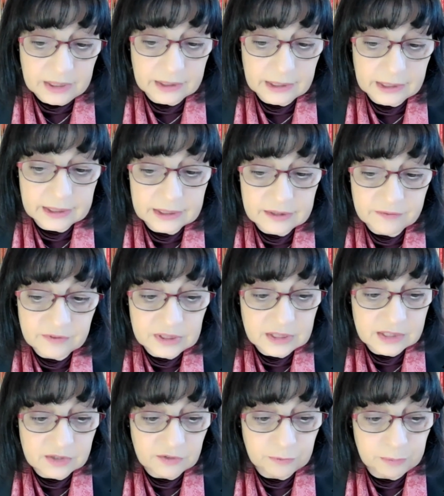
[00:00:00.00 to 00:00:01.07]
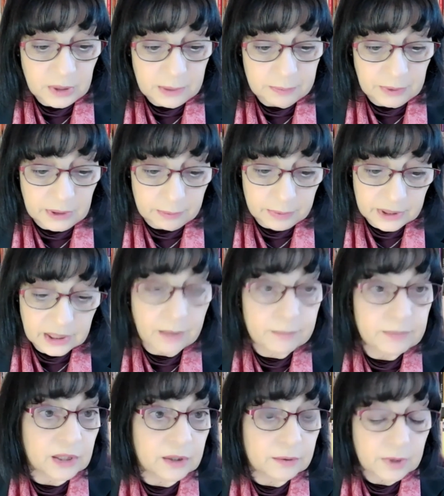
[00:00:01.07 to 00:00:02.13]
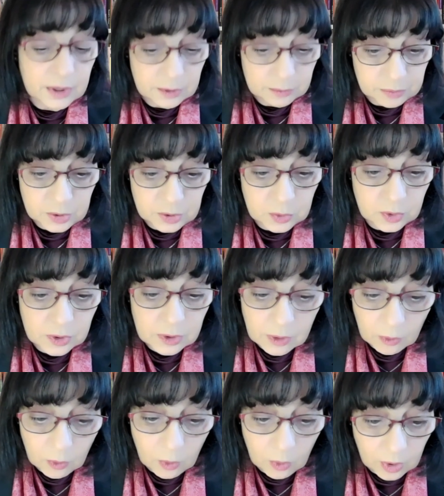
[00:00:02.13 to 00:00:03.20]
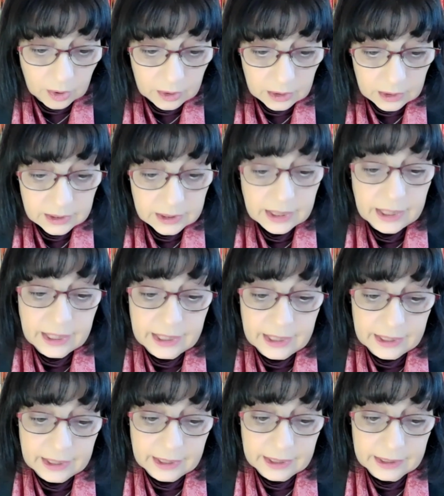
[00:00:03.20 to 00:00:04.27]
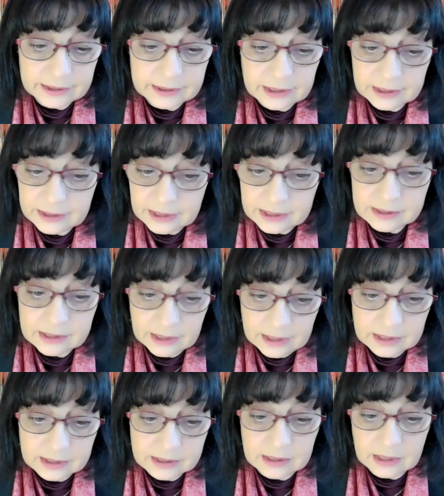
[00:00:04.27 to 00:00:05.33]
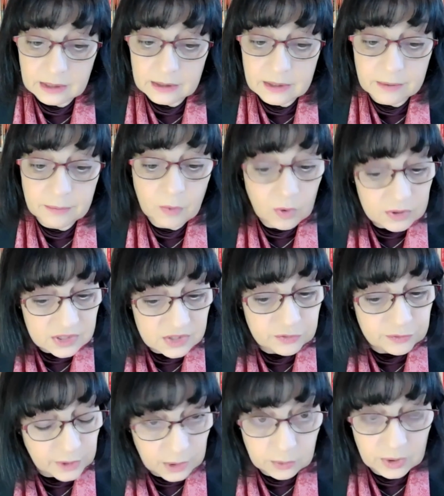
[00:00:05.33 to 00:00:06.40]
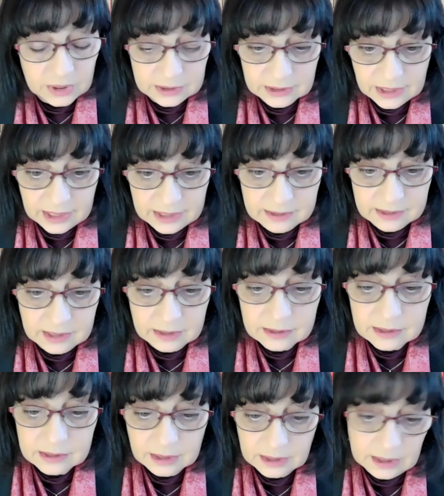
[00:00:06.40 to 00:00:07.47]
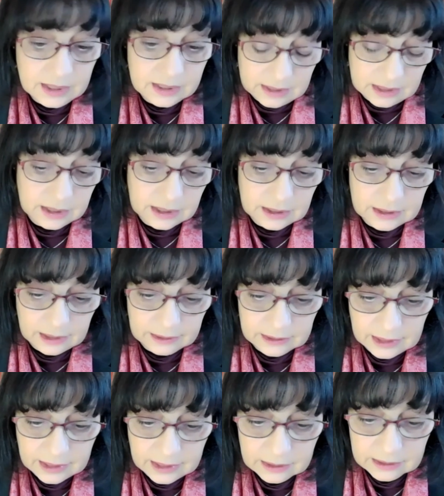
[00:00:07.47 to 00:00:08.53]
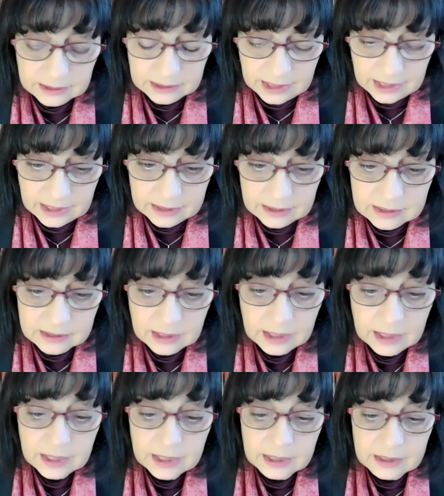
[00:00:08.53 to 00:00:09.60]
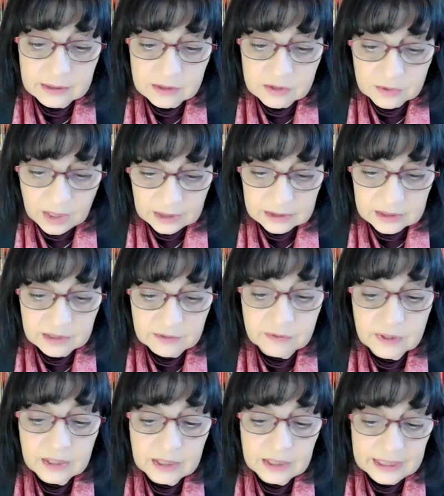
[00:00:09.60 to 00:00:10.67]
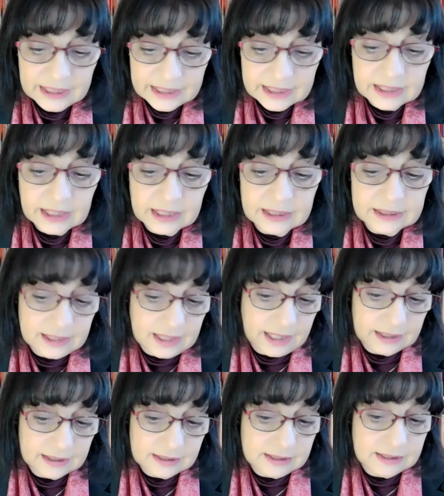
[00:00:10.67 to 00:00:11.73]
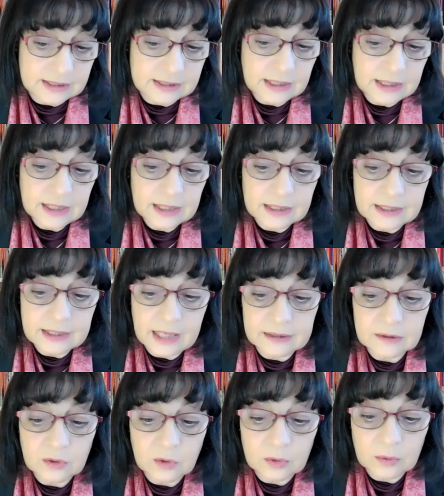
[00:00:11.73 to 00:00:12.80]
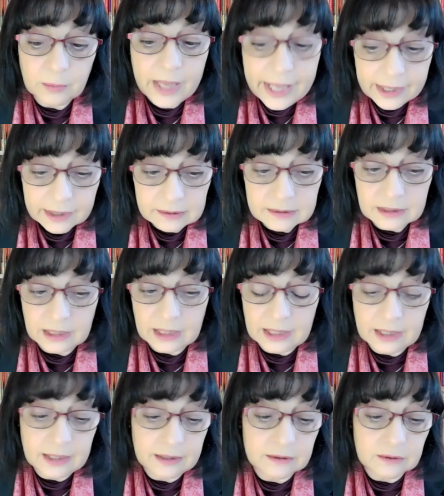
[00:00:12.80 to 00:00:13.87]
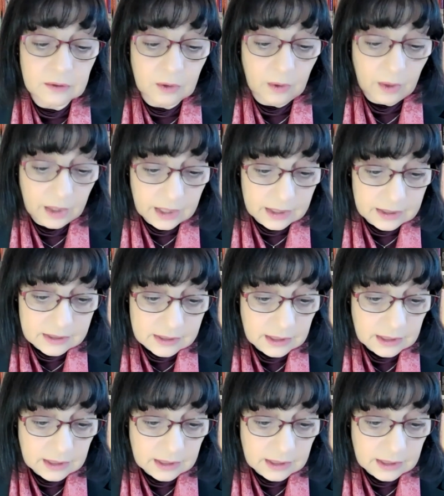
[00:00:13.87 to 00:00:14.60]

activities of people becoming pure, or, and this is the most frequent cases, at least in Hittite case, instructive legal texts that command and coerce